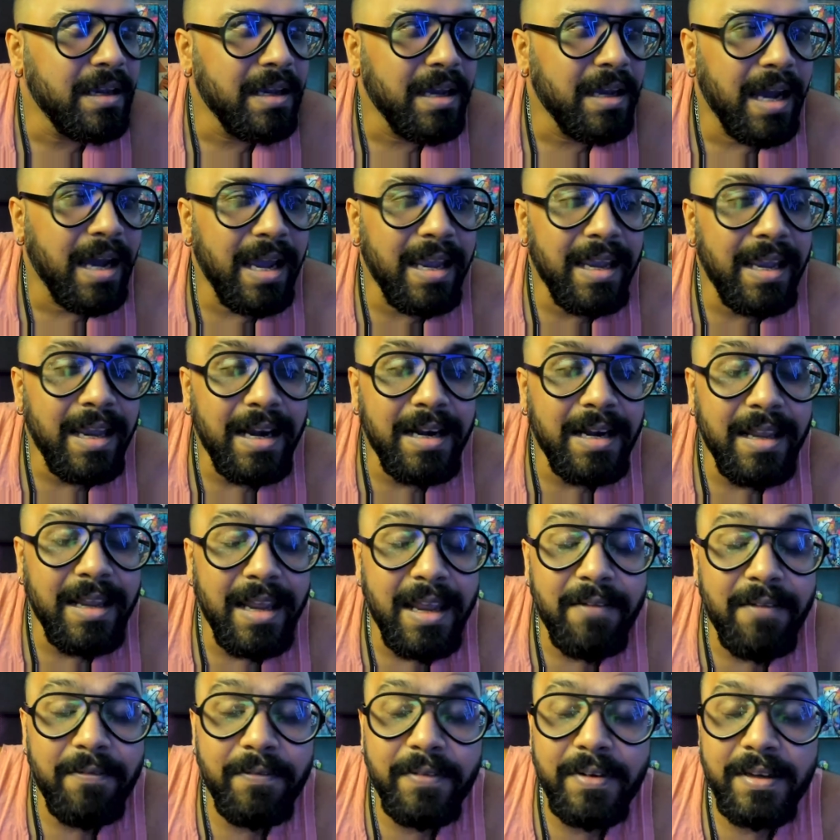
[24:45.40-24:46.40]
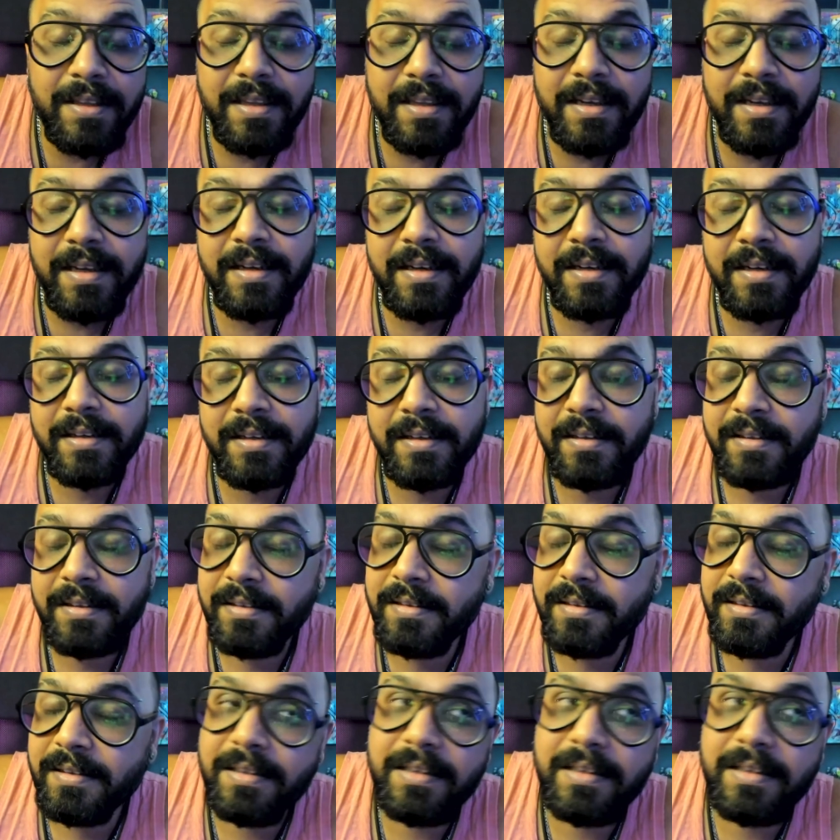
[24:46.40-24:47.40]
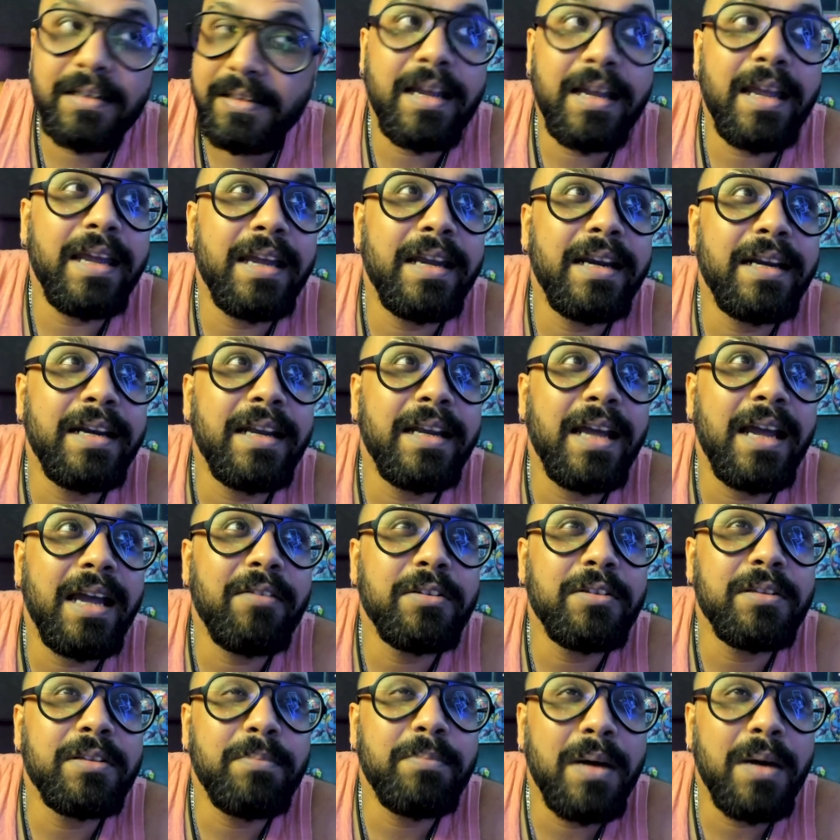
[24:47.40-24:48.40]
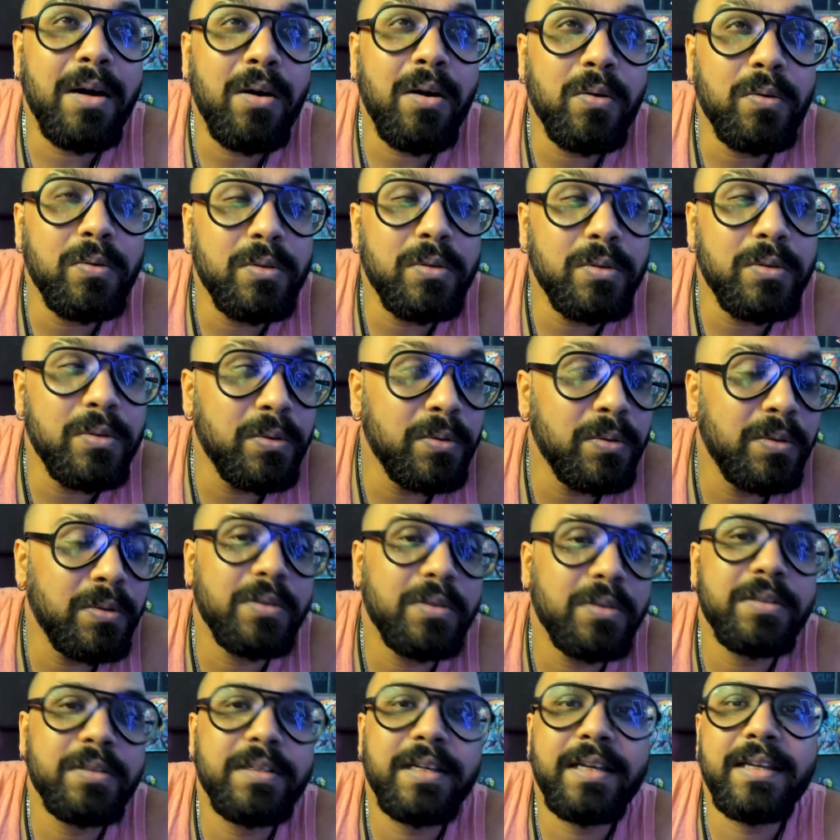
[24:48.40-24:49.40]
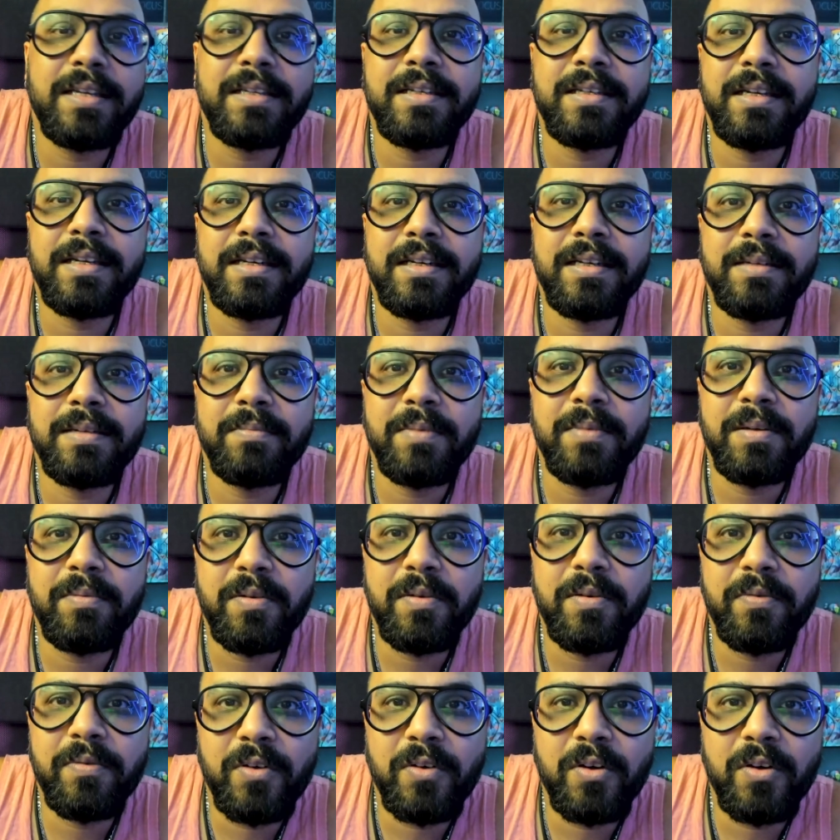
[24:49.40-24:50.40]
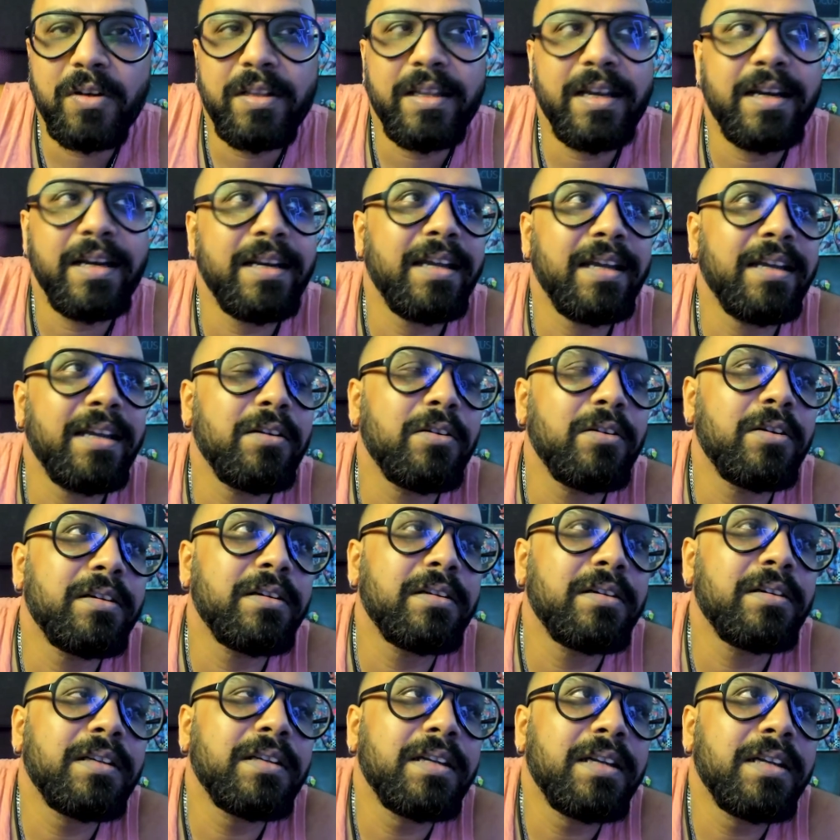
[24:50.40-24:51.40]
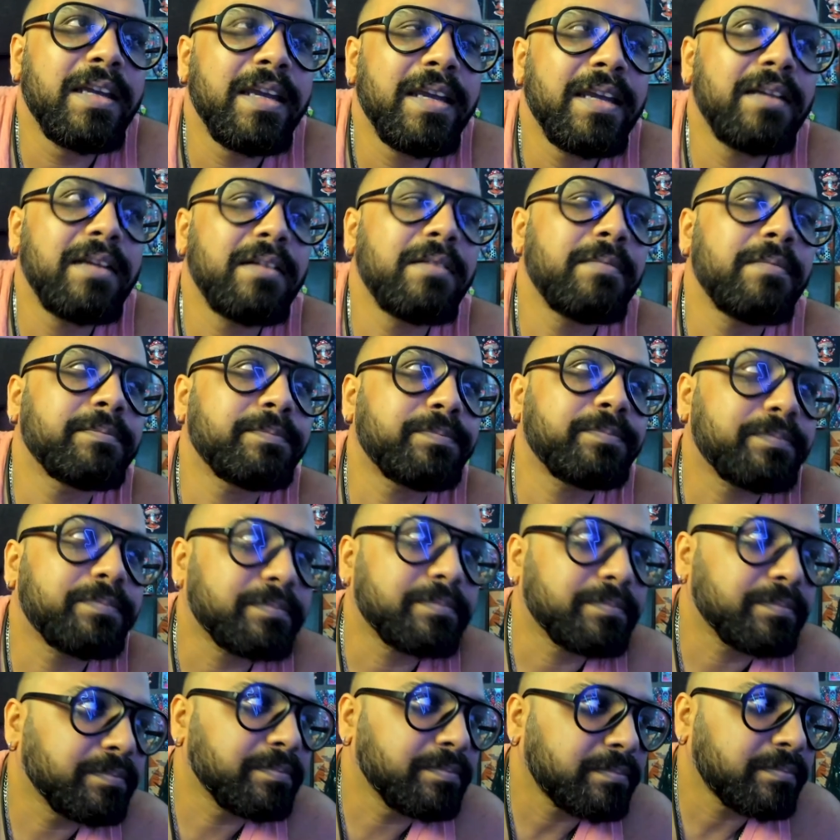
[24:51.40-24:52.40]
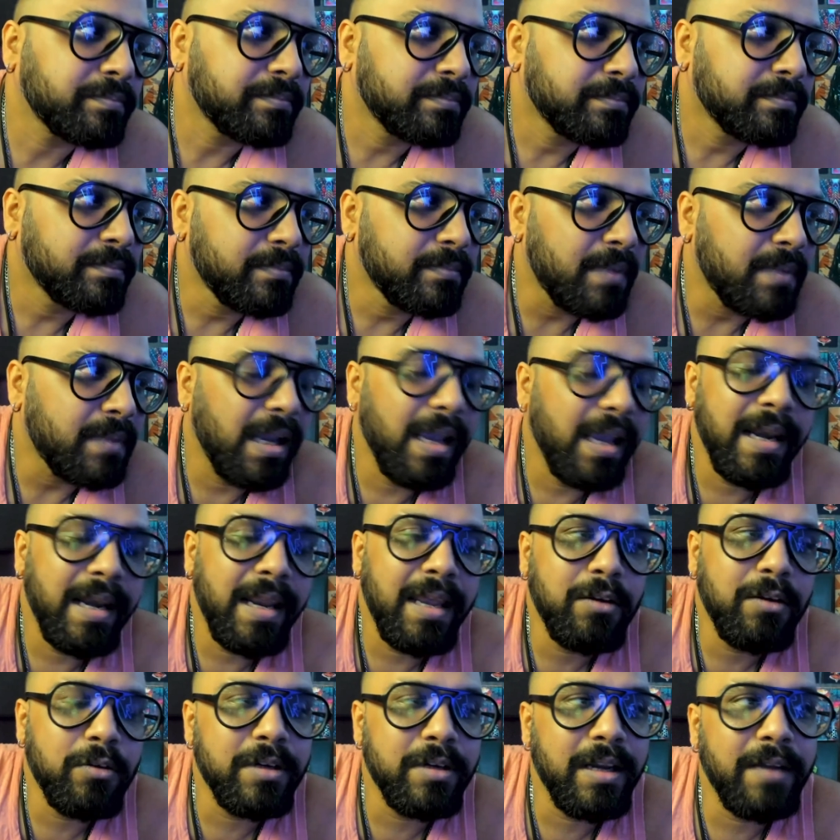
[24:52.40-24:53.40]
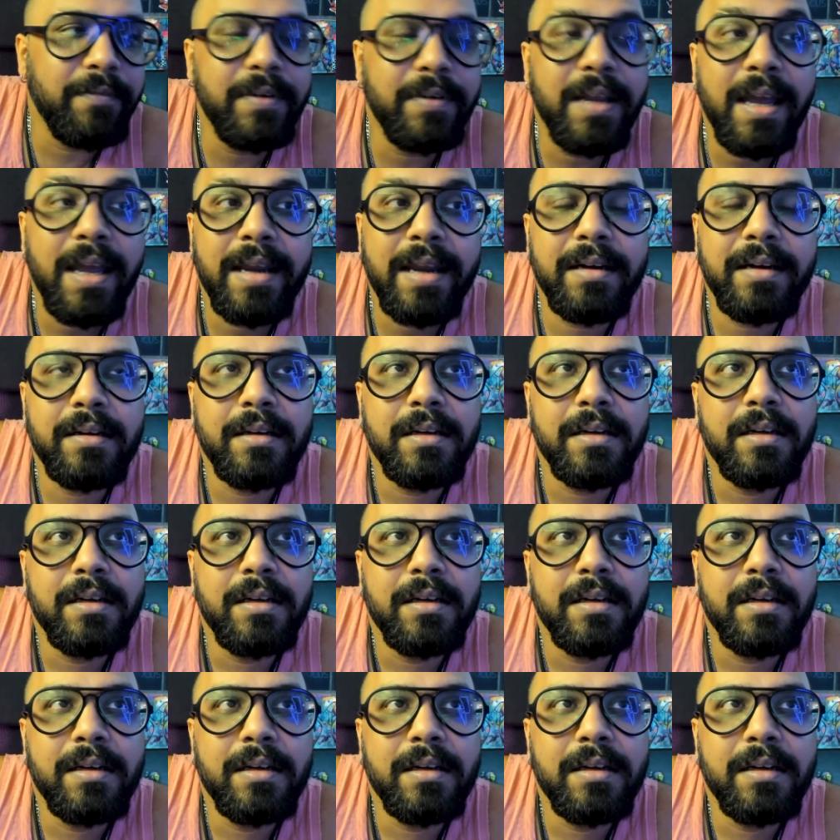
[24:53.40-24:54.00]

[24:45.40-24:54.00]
I had everything, and I was about to do those tests, and before that I got hit, and I could have died.